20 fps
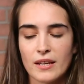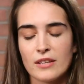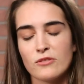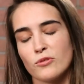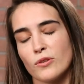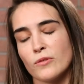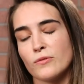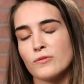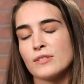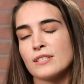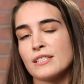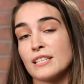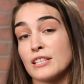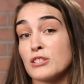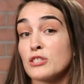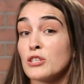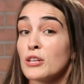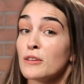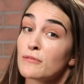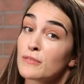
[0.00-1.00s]
I drove stick
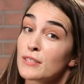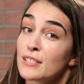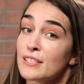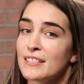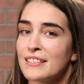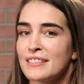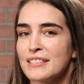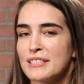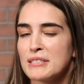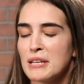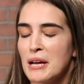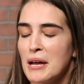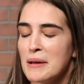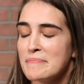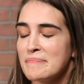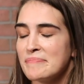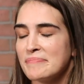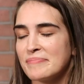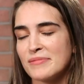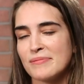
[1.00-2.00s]
shift at the
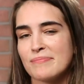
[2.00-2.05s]
time.